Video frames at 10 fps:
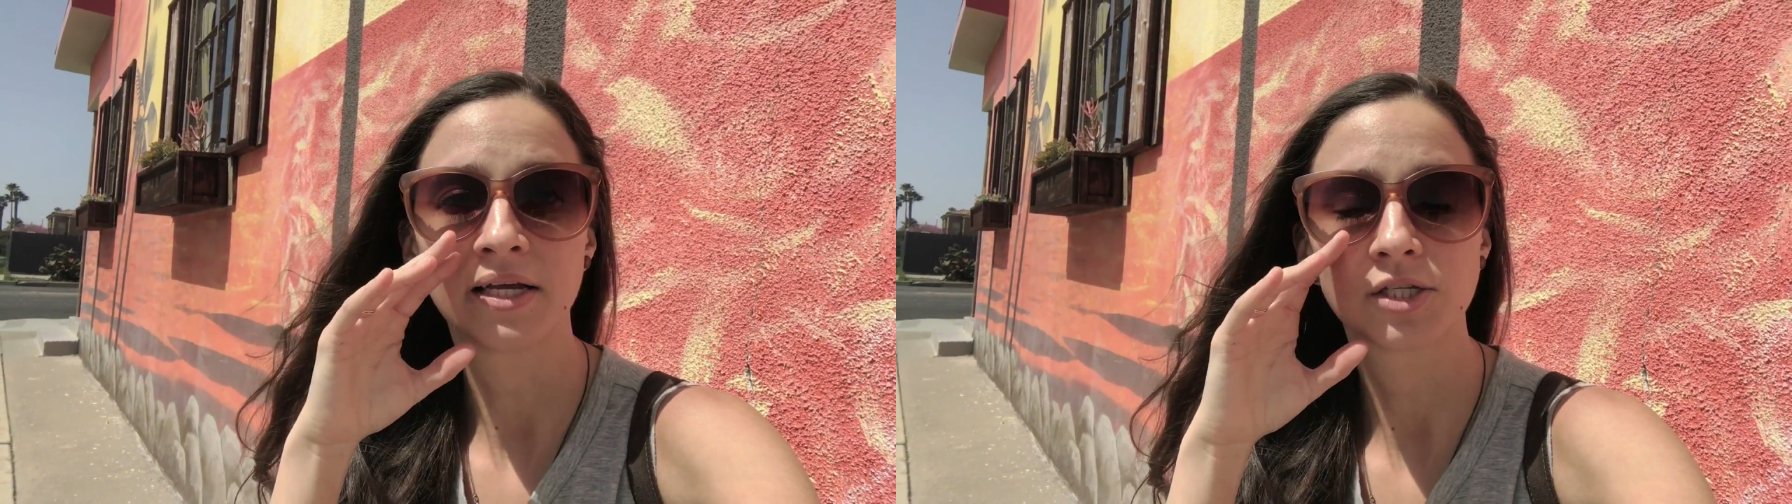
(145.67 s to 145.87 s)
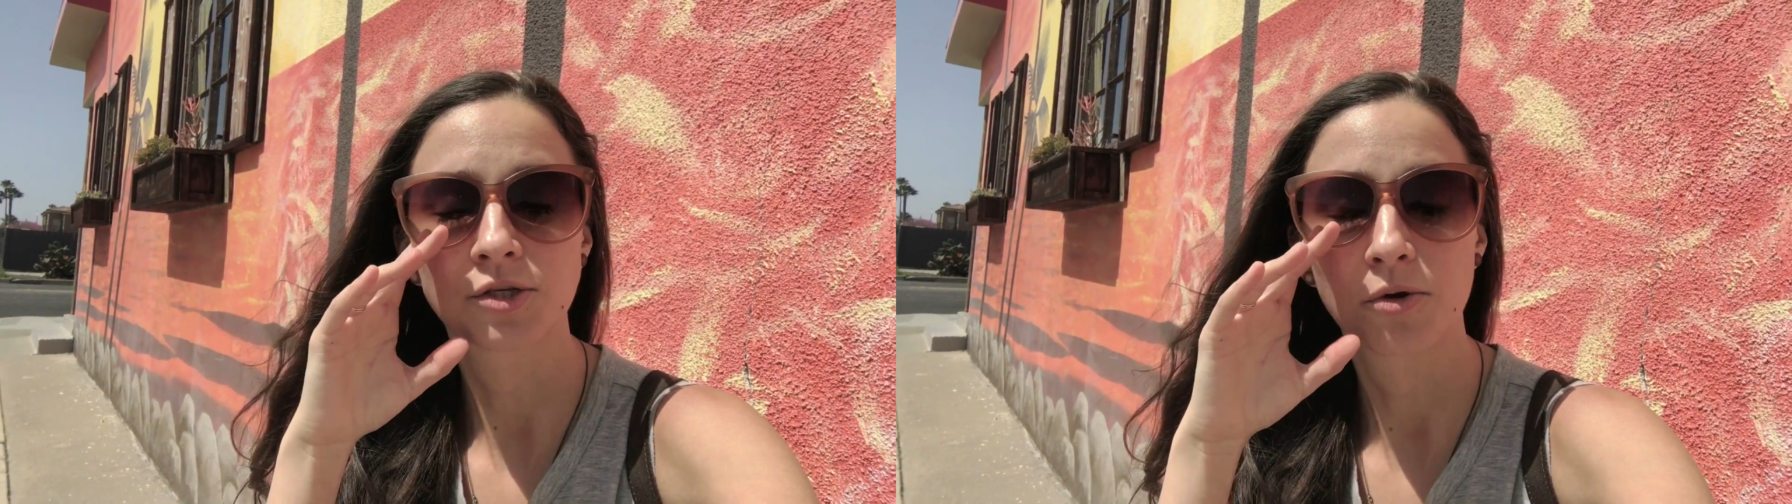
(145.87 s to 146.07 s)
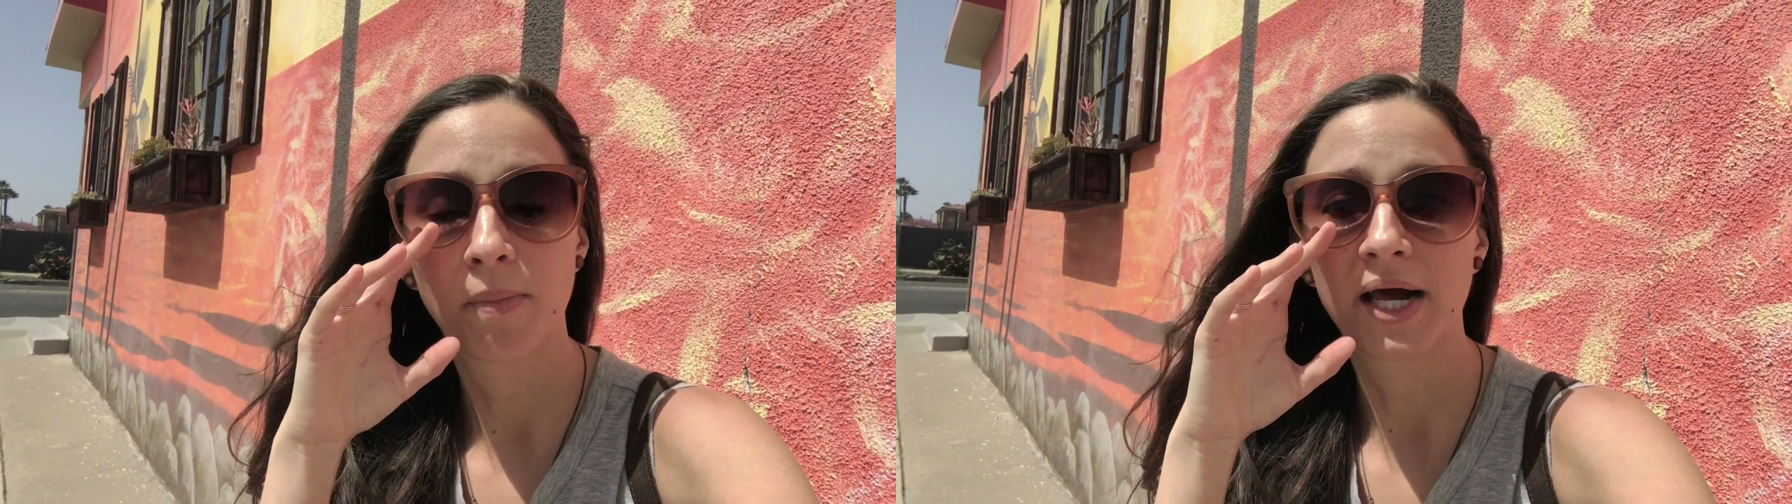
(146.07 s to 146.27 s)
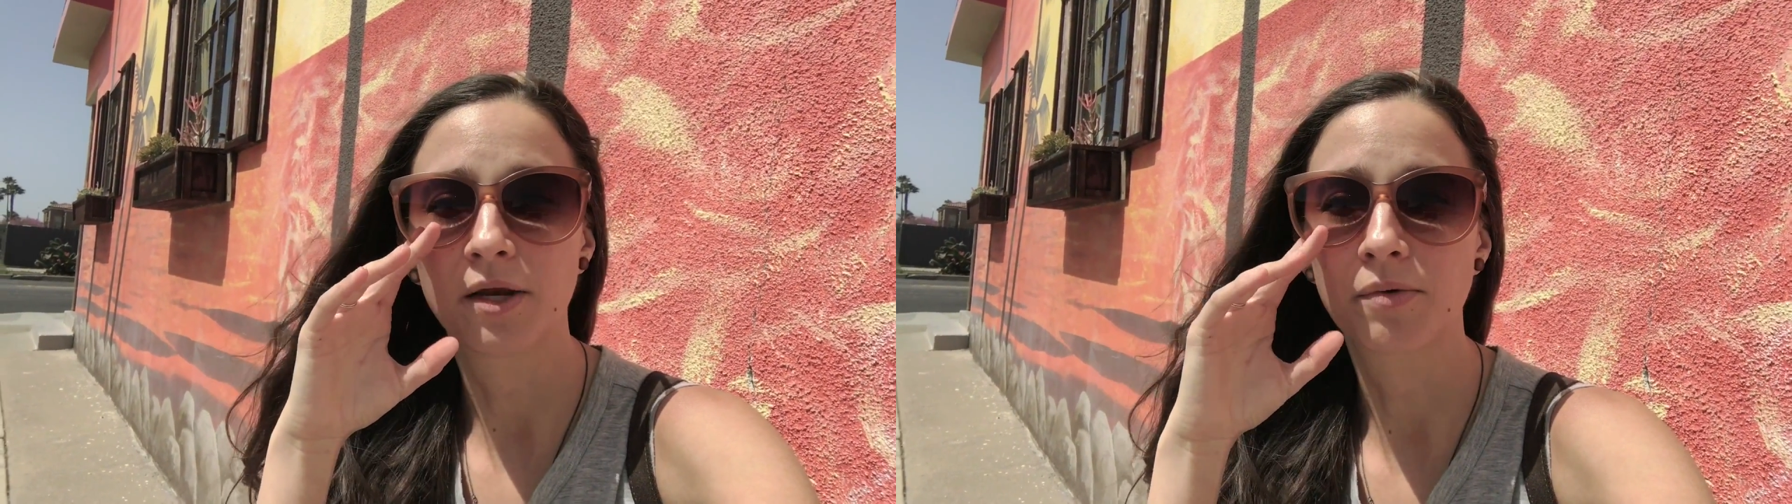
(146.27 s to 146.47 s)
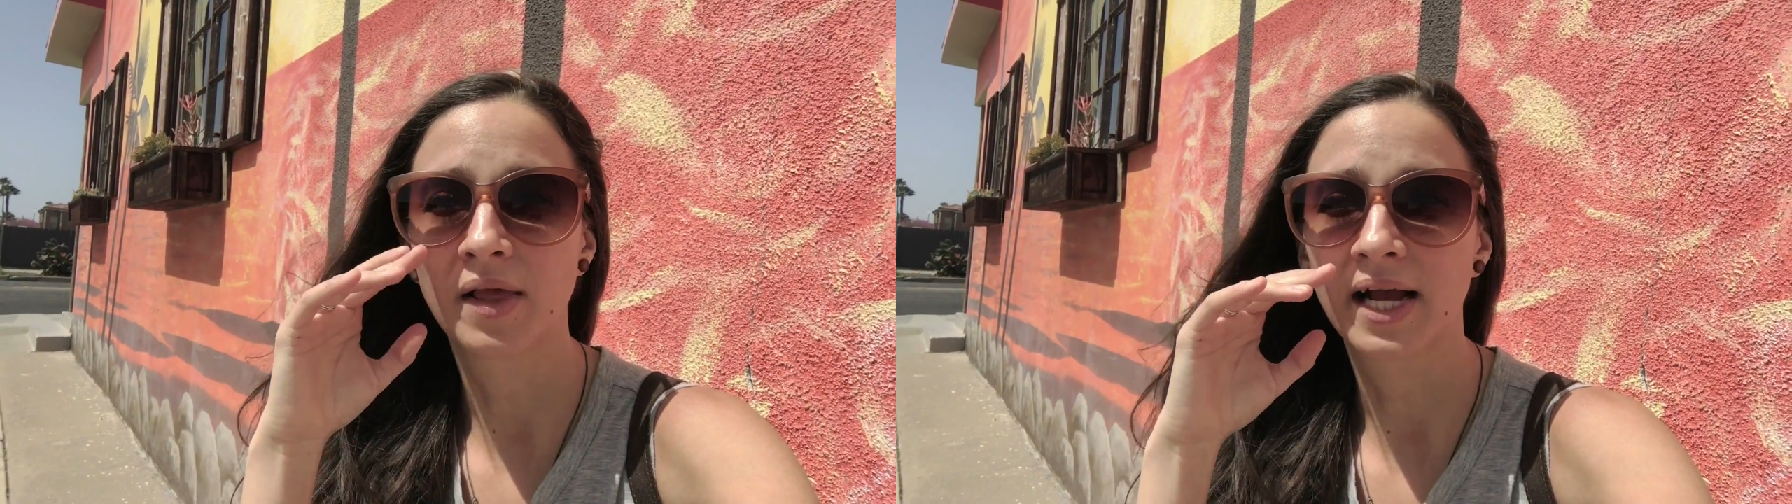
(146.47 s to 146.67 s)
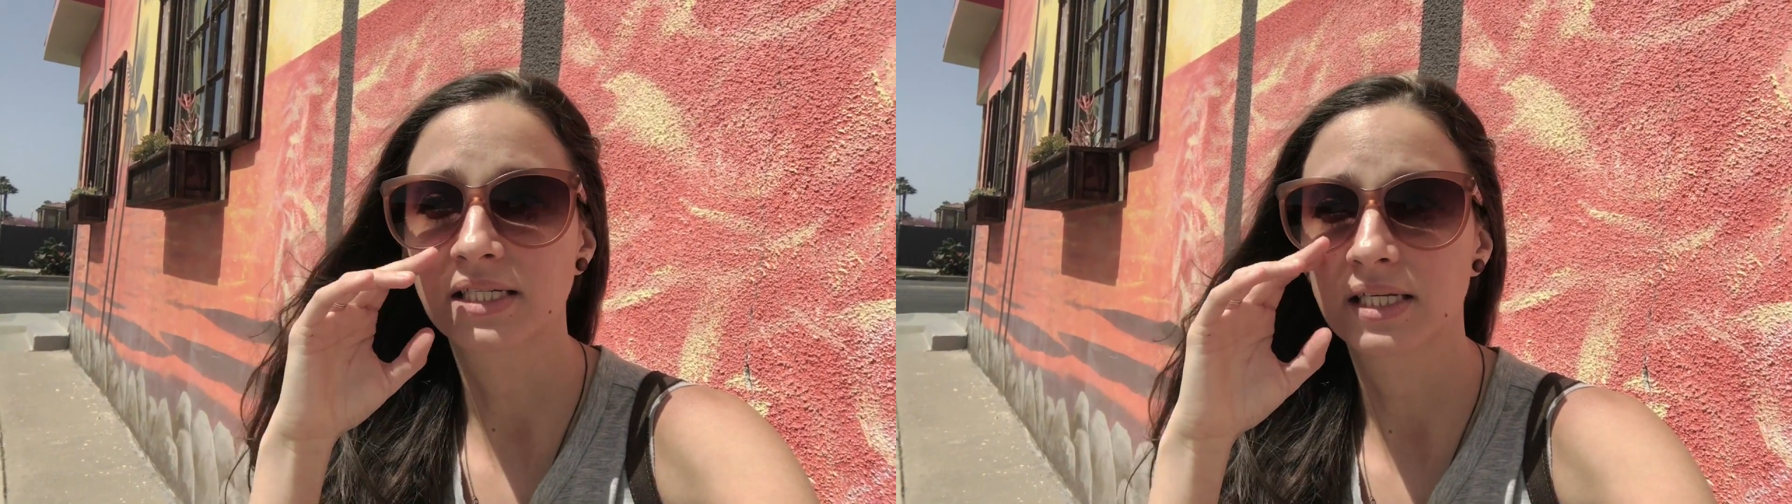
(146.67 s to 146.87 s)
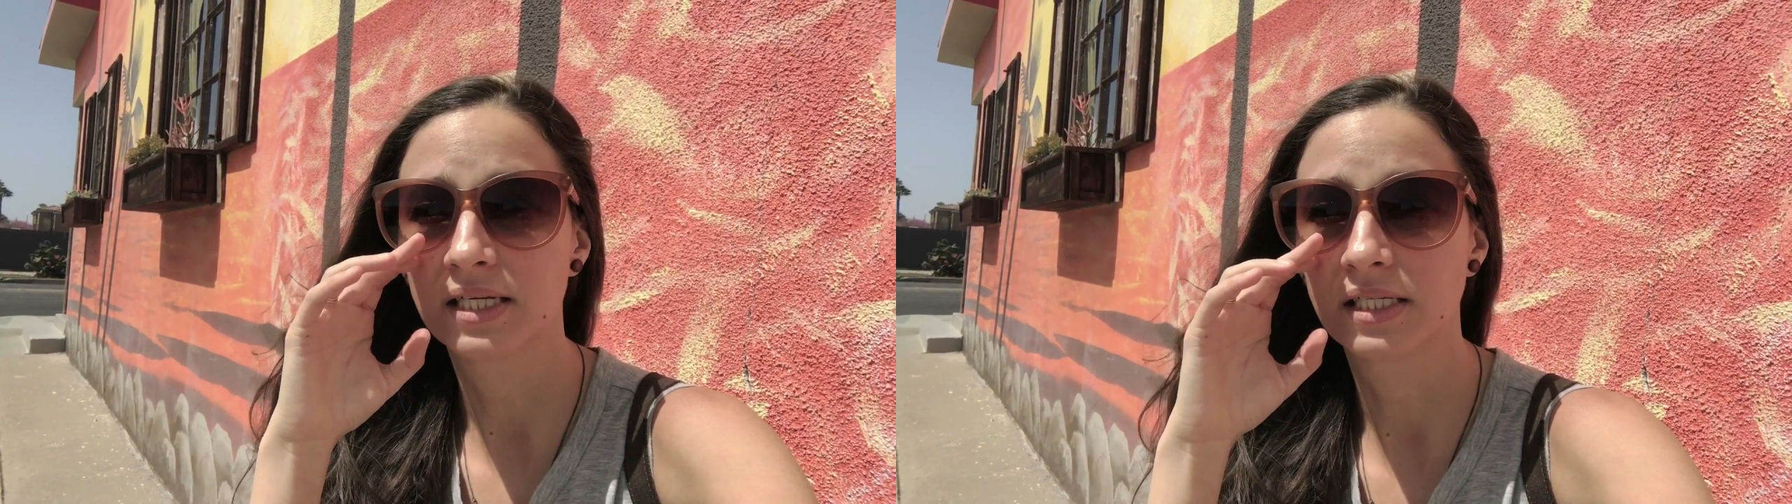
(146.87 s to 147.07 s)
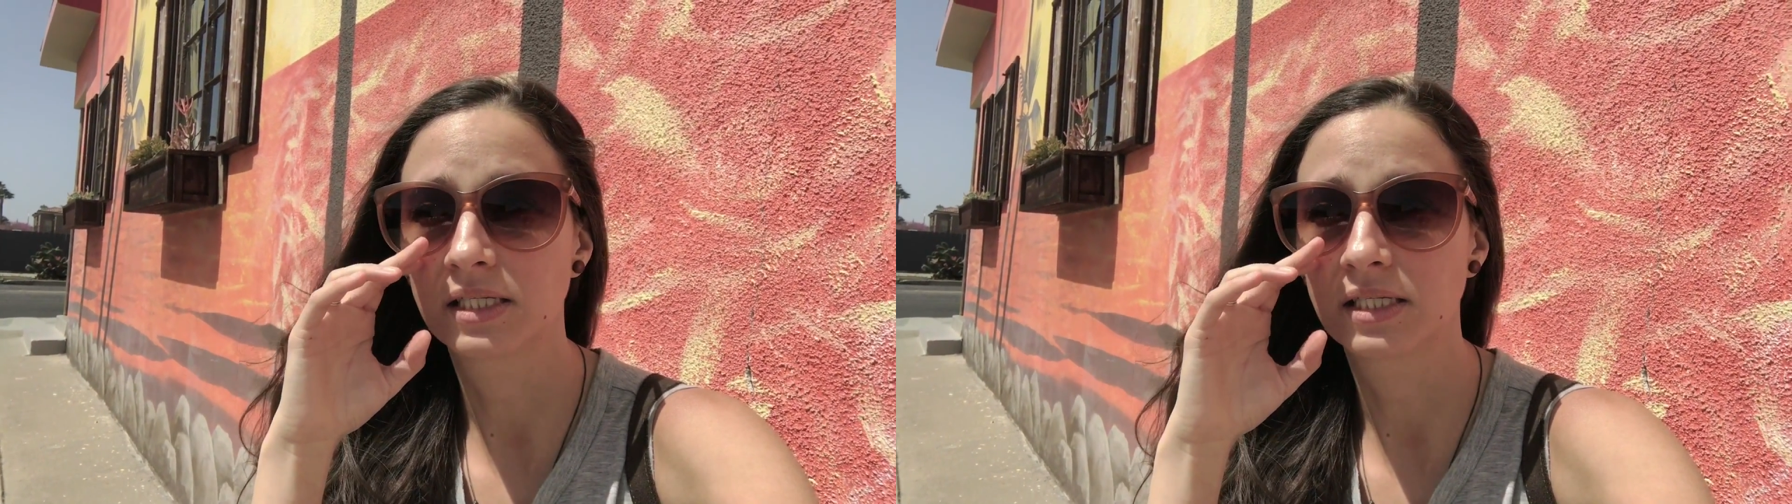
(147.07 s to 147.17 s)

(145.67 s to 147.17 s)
So your body relaxes,